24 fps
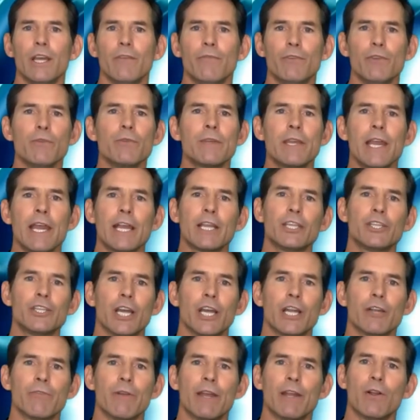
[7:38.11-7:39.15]
If you can't
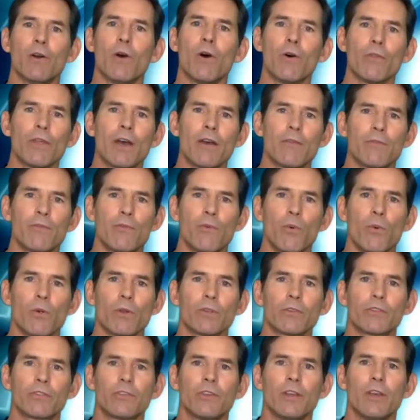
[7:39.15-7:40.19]
generate all that
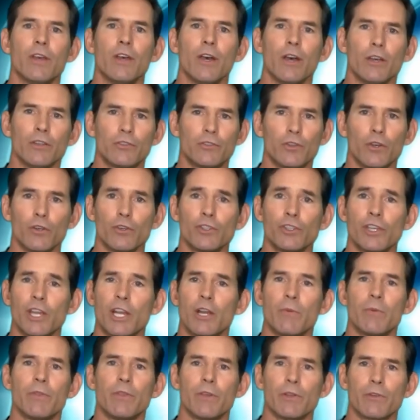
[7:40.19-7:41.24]
force
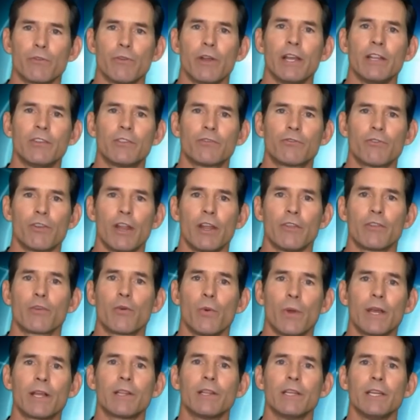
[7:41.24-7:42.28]
associated with your great
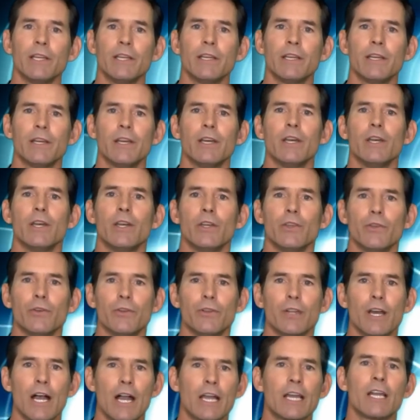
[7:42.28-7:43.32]
strength quickly,
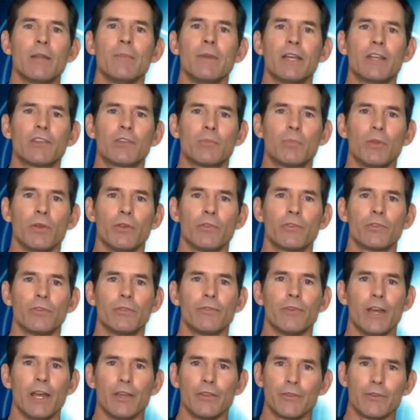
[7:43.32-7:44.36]
you're not going to be
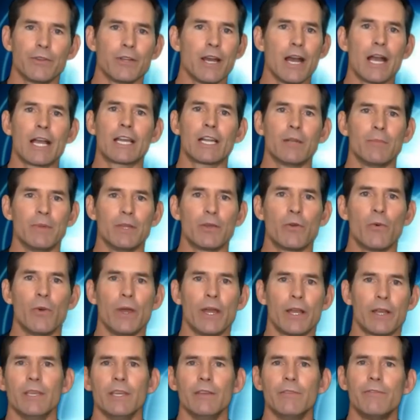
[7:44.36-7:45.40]
explosive and you're not going to be
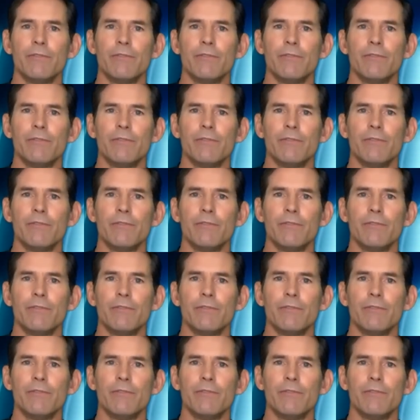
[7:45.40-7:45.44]
quick.